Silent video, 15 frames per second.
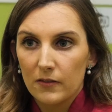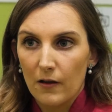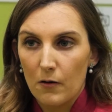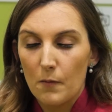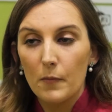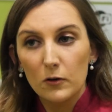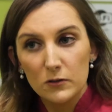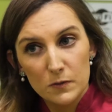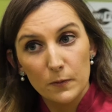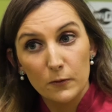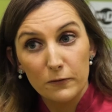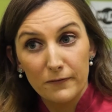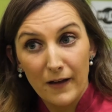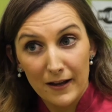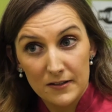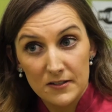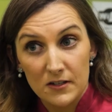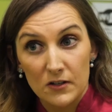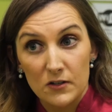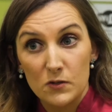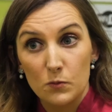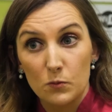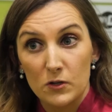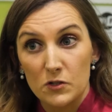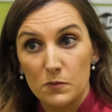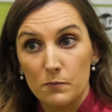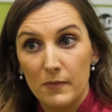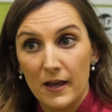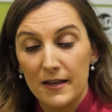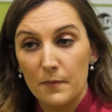There are multiple factors which
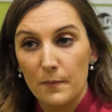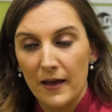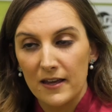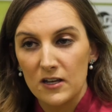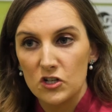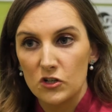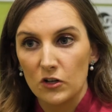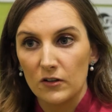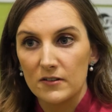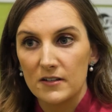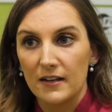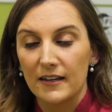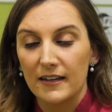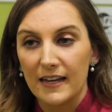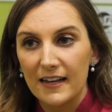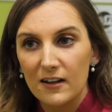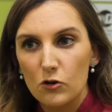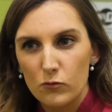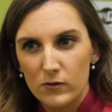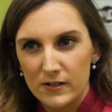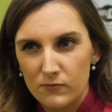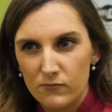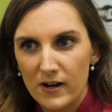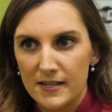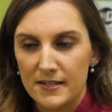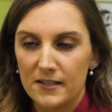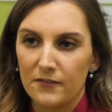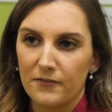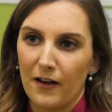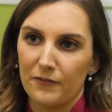make patients at an increased
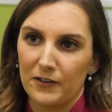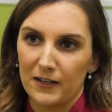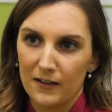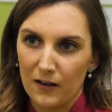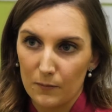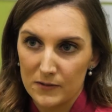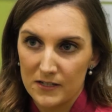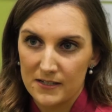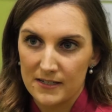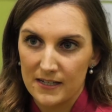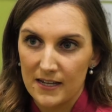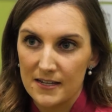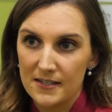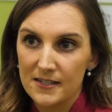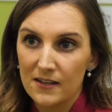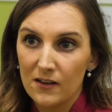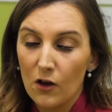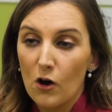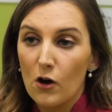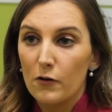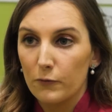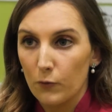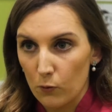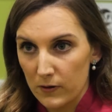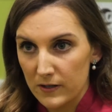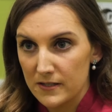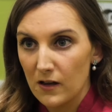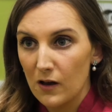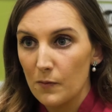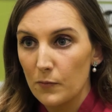risk of having gum disease. For
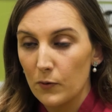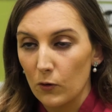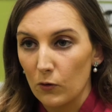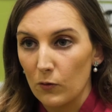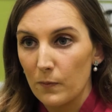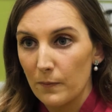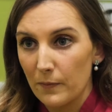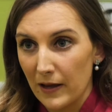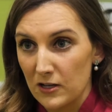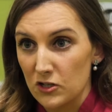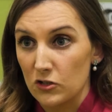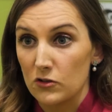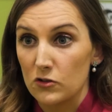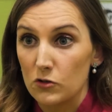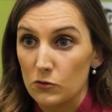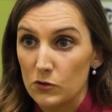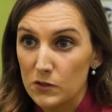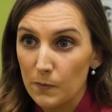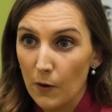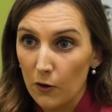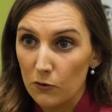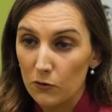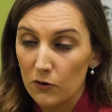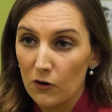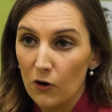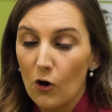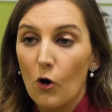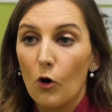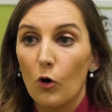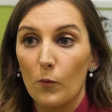example, patients who smoke,
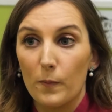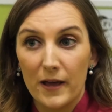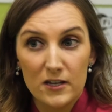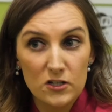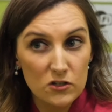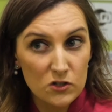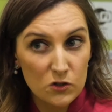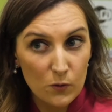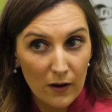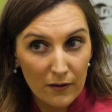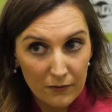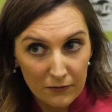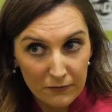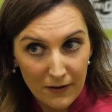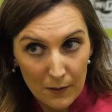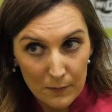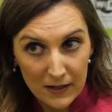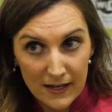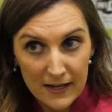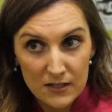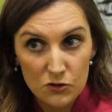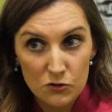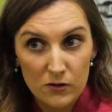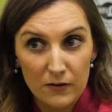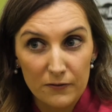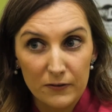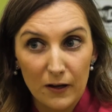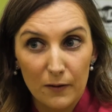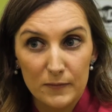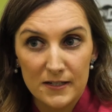or patients who have a family history
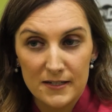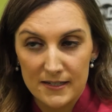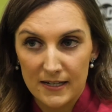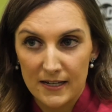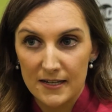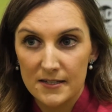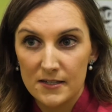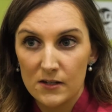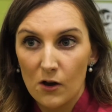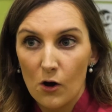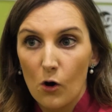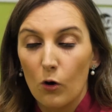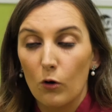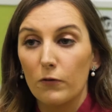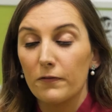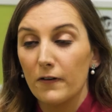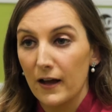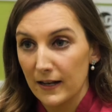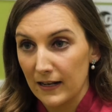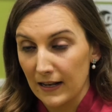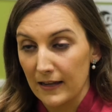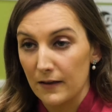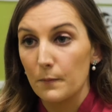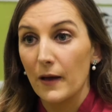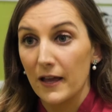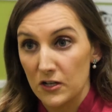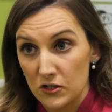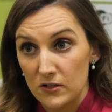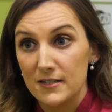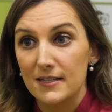of gum disease, or finally,
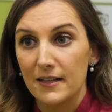patients